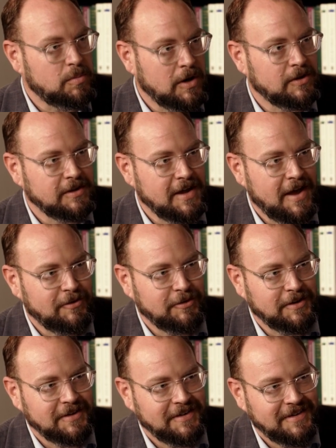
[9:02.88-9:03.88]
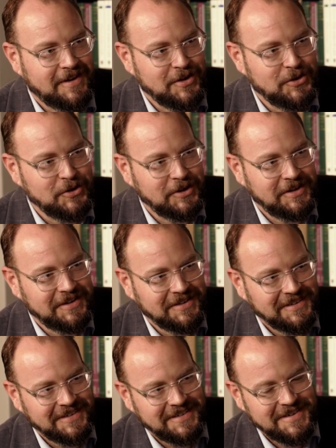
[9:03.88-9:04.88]
apparently have a, a good
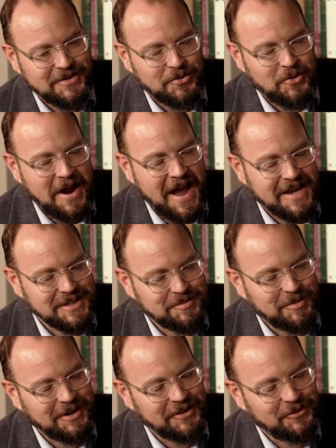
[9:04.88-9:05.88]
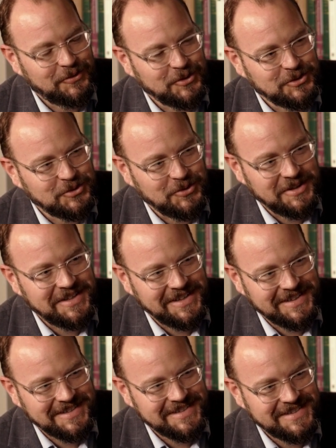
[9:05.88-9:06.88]
grasp of First
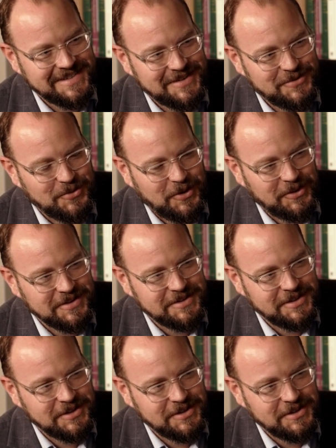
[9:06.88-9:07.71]
Corinthians through all these